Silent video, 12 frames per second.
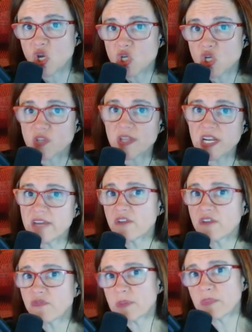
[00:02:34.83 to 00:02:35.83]
so that even
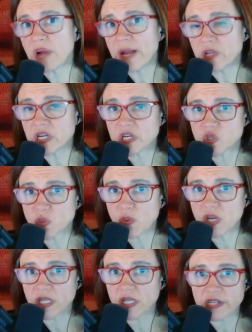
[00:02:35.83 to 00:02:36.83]
if Republicans
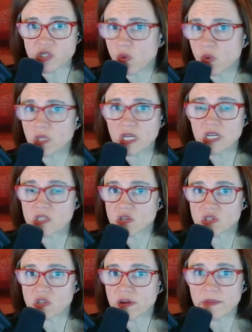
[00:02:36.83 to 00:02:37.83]
win electorally, it
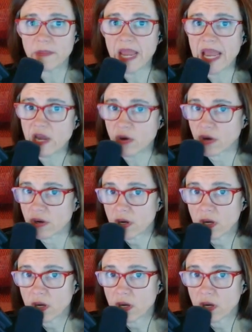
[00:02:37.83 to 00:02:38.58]
does not matter.